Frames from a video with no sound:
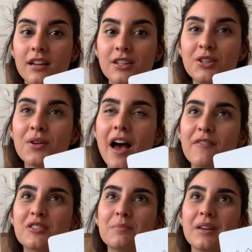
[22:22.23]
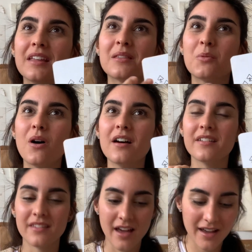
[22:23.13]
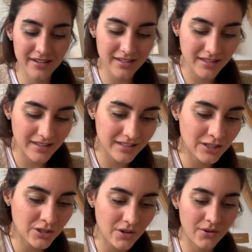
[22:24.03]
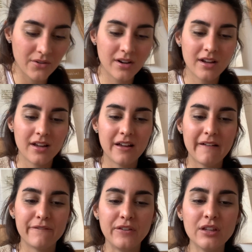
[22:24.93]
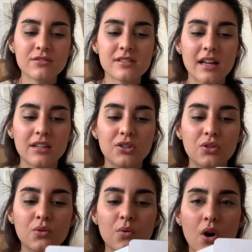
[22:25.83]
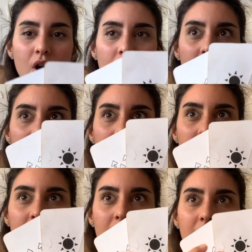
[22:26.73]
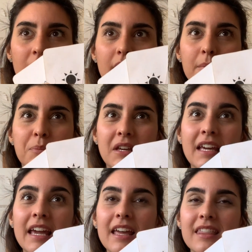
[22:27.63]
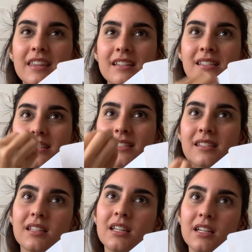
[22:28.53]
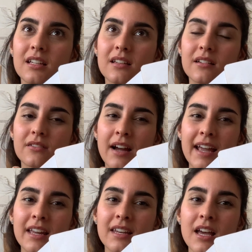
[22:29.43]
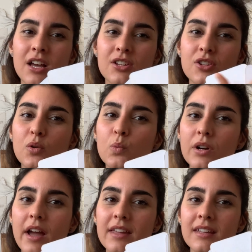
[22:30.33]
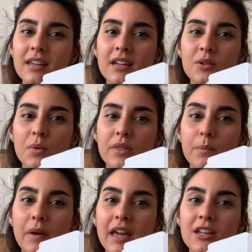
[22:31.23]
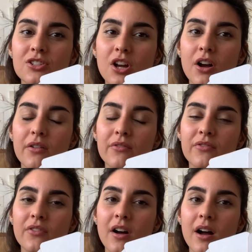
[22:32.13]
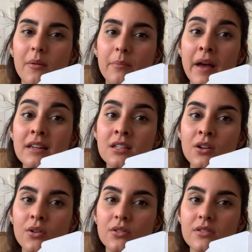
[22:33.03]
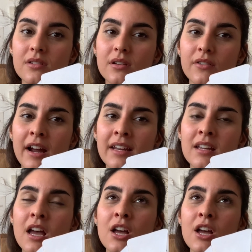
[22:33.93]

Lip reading: You have to be the one that, you know, feels like you are being this seed, right? So we're ending here with the Page of Pentacles, right?